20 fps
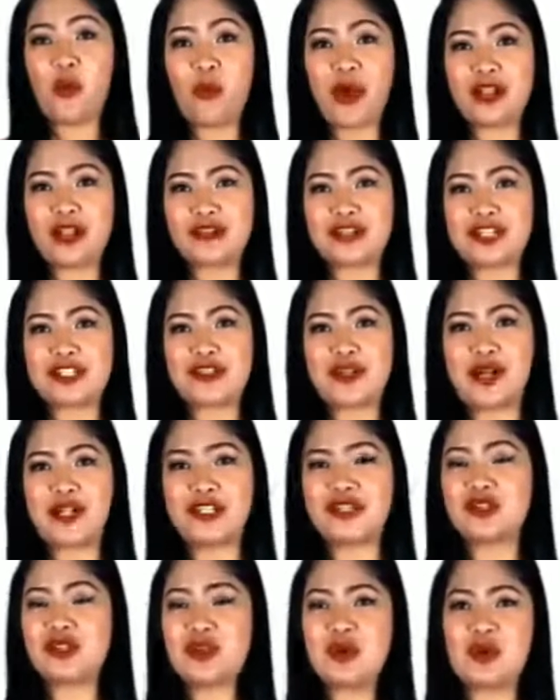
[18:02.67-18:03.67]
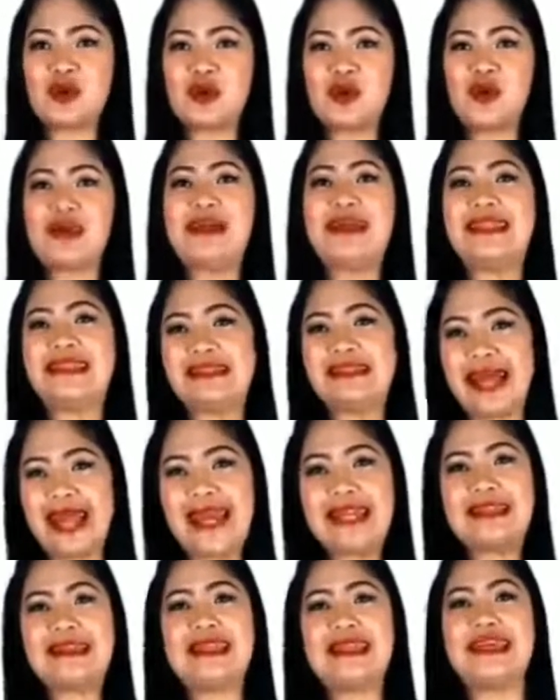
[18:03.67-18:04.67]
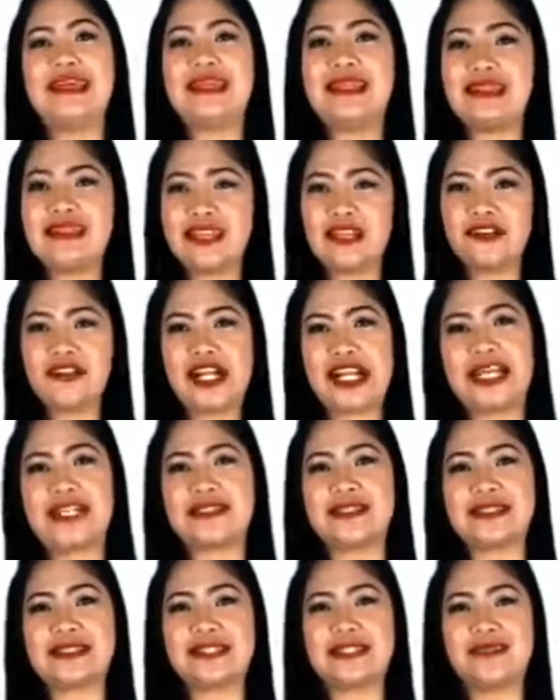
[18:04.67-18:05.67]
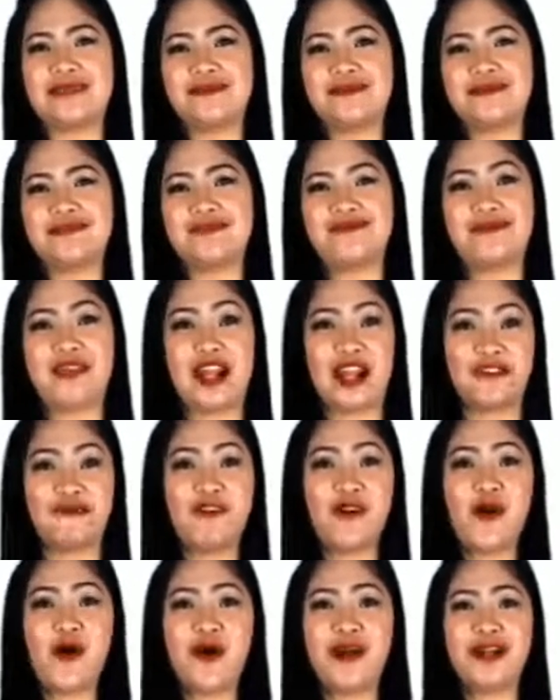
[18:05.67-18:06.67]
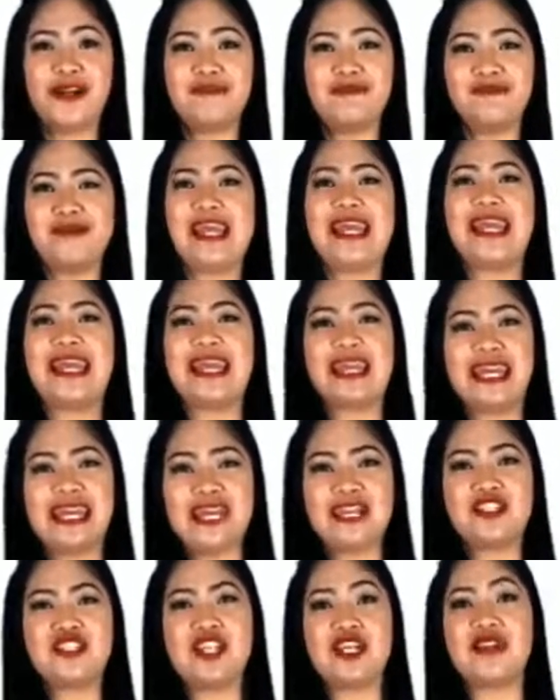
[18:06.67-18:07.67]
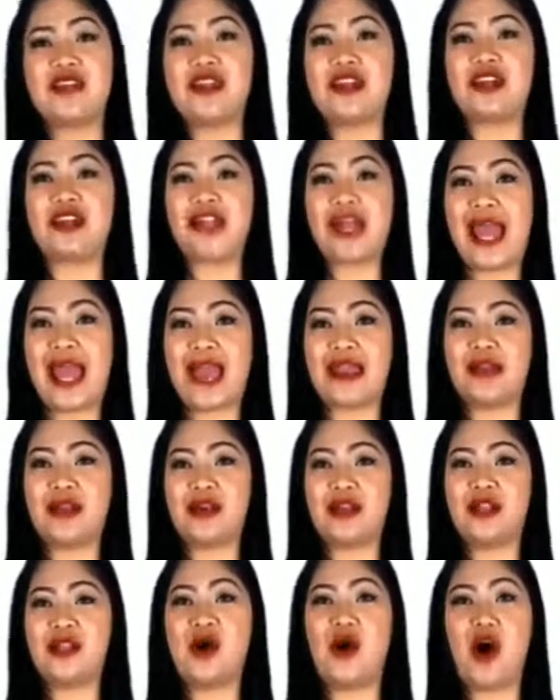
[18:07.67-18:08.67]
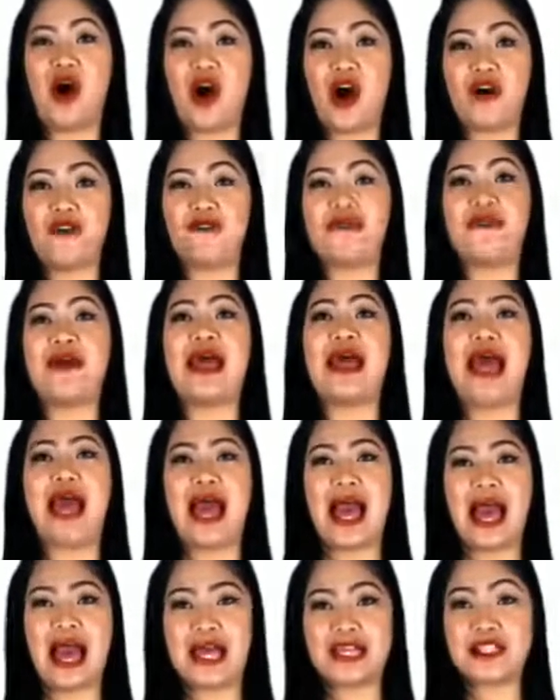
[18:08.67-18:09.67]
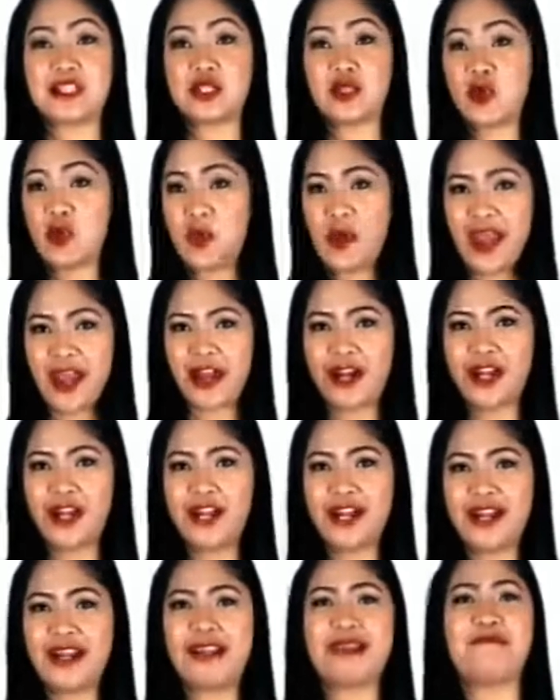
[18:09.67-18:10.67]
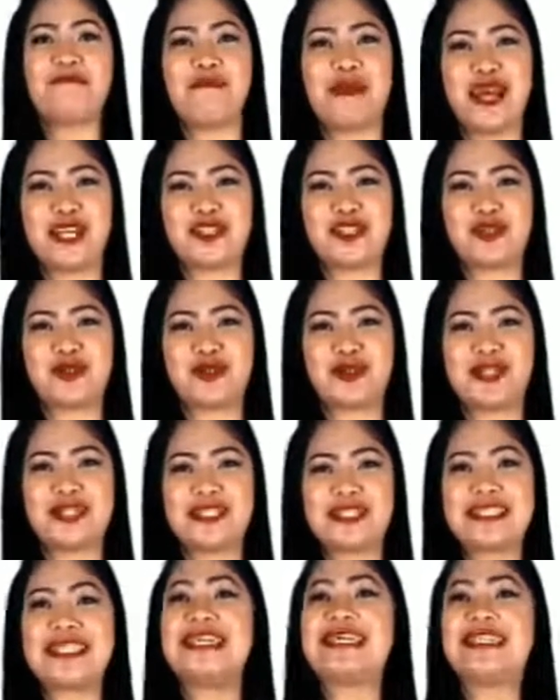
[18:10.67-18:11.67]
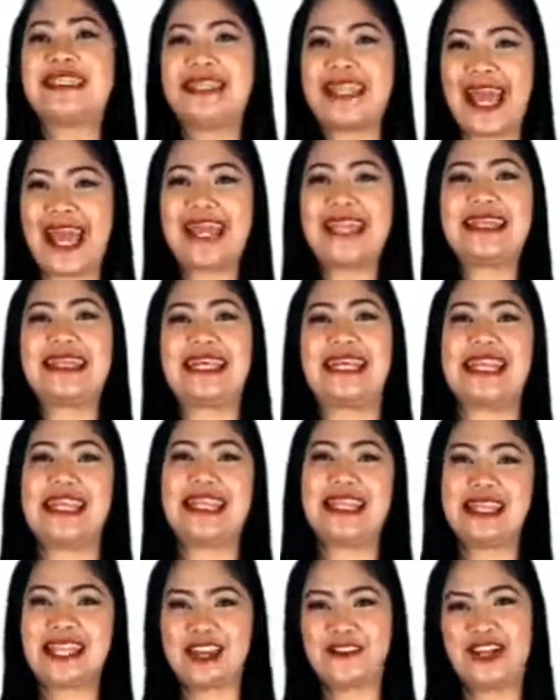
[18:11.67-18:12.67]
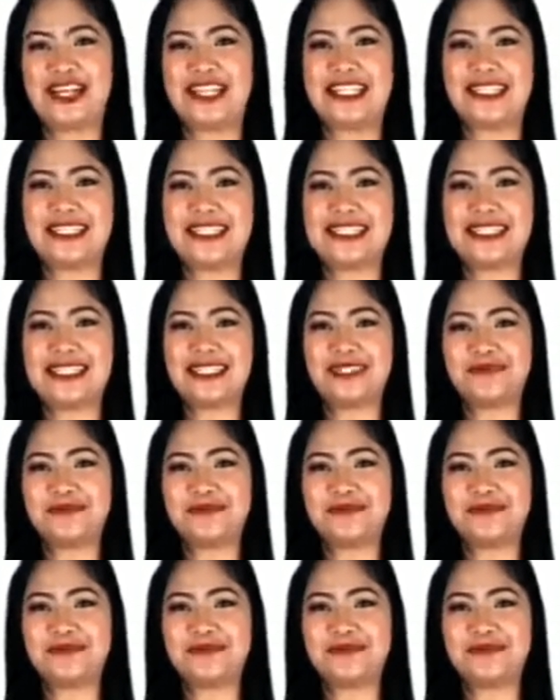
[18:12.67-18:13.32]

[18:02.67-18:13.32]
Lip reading: will result to 90 degrees. Therefore, each interior angle of a square measures 90 degrees.